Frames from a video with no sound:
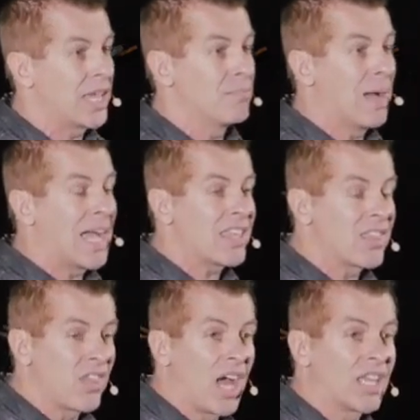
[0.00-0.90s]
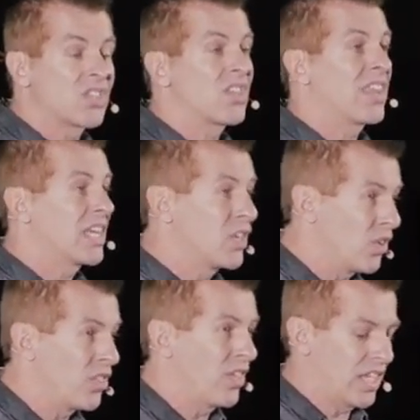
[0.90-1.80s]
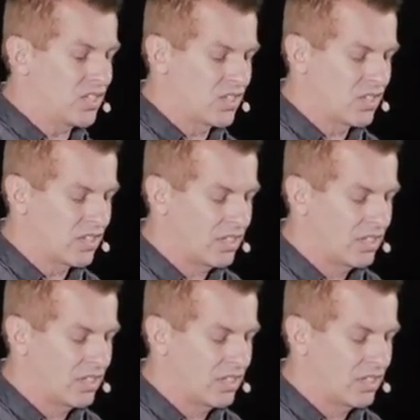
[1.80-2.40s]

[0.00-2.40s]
and my thoughts than your thoughts.